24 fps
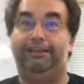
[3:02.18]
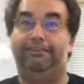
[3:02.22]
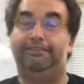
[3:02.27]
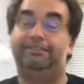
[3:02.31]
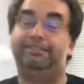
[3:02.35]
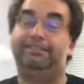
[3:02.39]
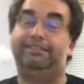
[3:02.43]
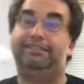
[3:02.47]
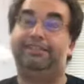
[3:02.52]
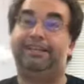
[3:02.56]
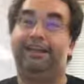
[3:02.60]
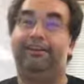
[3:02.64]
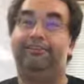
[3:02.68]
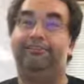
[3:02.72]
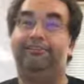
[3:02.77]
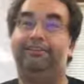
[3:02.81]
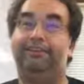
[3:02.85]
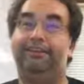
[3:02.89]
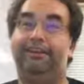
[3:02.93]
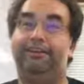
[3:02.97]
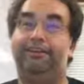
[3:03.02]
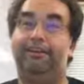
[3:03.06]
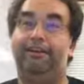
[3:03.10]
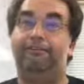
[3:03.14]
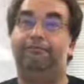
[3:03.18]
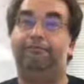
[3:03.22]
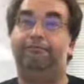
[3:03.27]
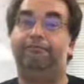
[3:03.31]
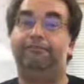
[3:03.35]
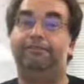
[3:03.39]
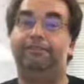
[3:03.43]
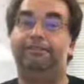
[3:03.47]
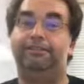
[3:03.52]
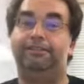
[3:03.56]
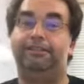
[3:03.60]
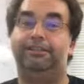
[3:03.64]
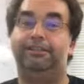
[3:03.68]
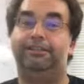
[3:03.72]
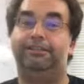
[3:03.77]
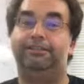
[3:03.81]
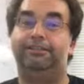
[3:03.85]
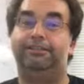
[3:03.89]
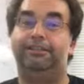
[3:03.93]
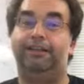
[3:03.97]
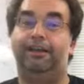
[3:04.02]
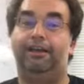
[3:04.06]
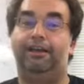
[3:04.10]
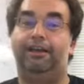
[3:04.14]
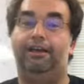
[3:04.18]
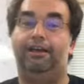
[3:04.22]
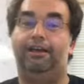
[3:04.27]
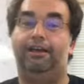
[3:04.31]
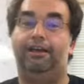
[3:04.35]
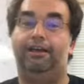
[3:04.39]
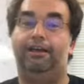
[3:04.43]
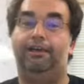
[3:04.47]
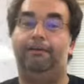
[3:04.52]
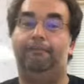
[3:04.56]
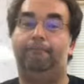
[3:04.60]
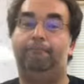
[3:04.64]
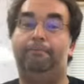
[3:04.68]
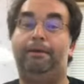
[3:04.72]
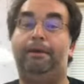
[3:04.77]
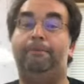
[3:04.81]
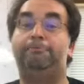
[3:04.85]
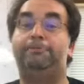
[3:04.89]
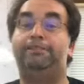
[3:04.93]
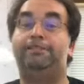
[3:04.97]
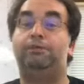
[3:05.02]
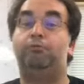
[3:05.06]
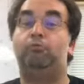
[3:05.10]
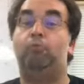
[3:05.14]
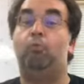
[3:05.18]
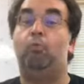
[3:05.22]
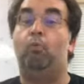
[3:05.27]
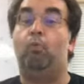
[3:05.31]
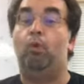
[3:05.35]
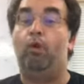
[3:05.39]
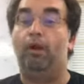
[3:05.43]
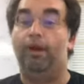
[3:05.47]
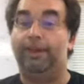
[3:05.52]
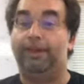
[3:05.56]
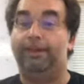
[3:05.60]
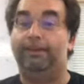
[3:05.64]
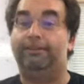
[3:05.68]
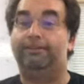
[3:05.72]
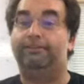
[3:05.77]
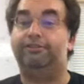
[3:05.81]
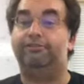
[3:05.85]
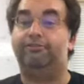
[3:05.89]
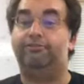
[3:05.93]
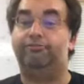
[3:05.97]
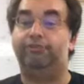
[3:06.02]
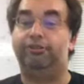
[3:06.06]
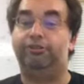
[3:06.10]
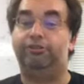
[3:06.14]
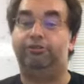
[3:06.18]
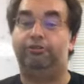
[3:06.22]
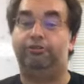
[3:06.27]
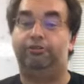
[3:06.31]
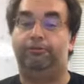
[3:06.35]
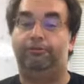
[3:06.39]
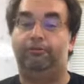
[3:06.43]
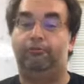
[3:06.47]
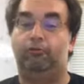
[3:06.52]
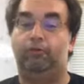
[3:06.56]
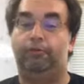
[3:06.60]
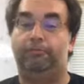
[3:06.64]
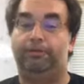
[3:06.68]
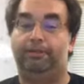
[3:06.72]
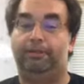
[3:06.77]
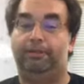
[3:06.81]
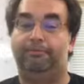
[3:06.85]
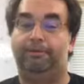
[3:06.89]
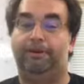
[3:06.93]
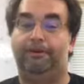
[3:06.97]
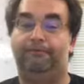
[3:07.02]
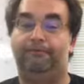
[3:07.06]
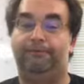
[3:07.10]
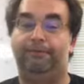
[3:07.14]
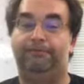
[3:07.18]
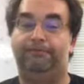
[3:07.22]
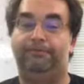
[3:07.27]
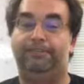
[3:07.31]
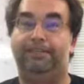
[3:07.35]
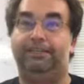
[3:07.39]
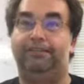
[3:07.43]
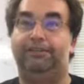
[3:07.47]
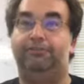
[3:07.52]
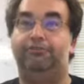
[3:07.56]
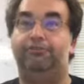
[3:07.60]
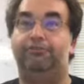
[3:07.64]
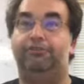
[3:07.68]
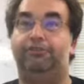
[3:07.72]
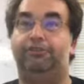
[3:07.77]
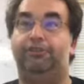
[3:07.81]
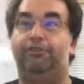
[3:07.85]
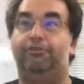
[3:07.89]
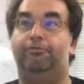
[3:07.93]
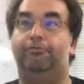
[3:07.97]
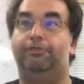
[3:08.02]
scarily enough, since Pepsi One's original formula about 15 years ago,